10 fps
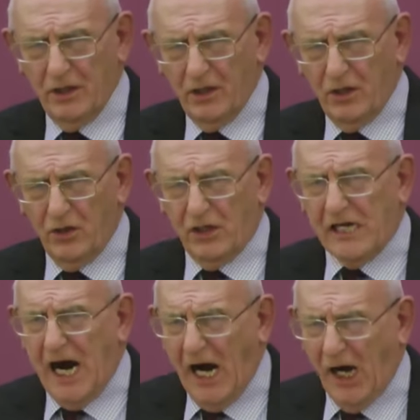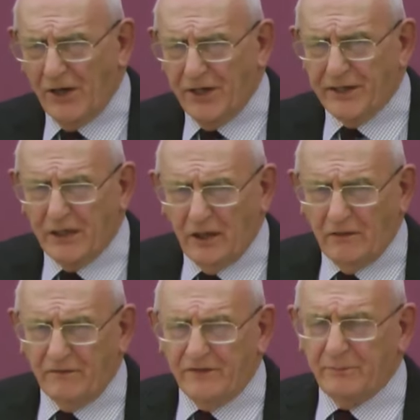who guard and
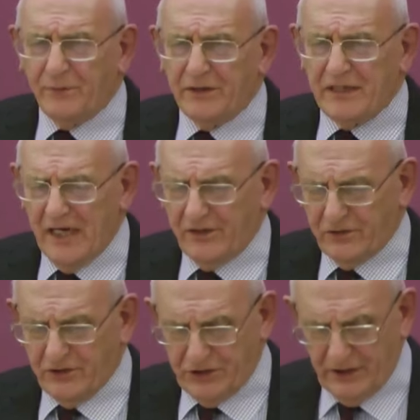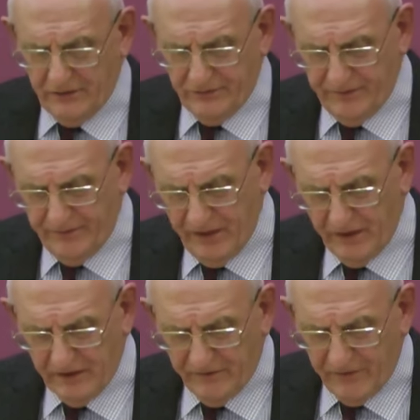love and protect their children
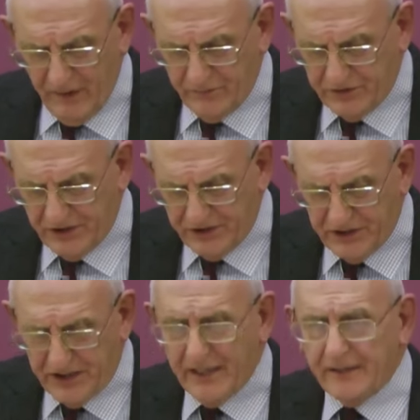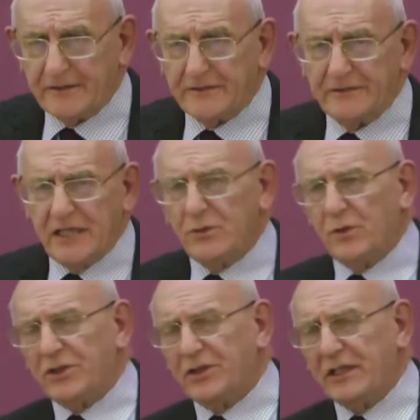from such things. These were
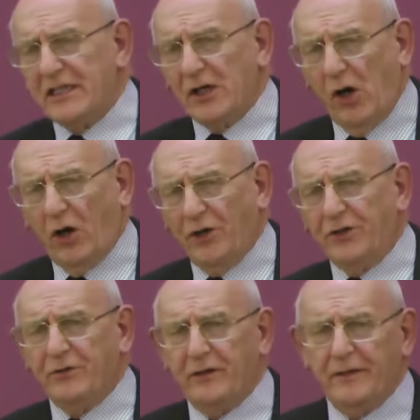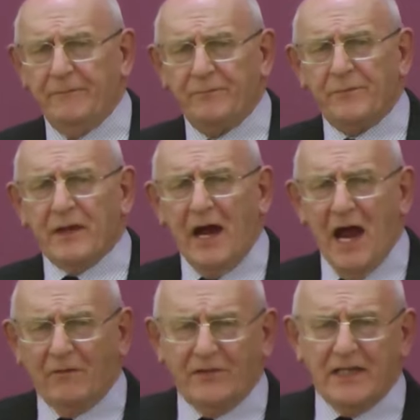three ordinary,
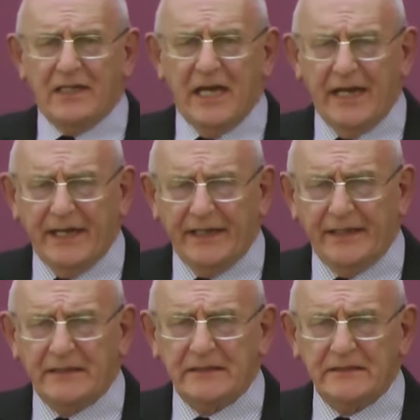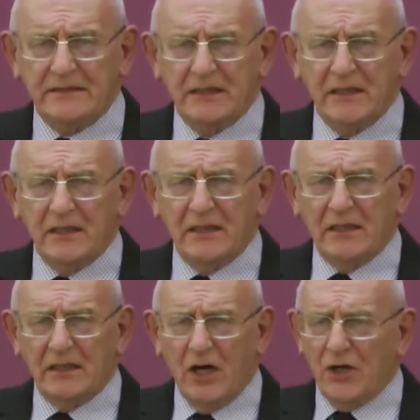everyday,
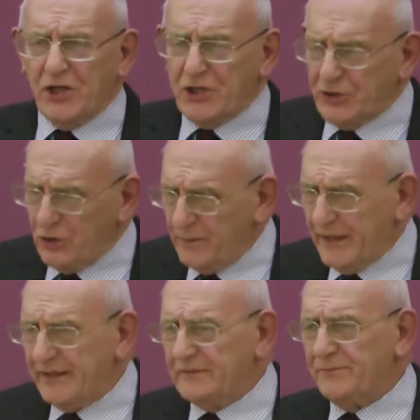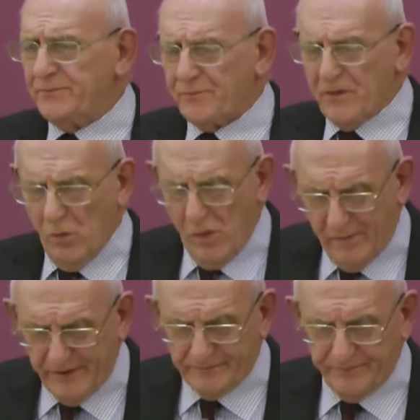unassuming women.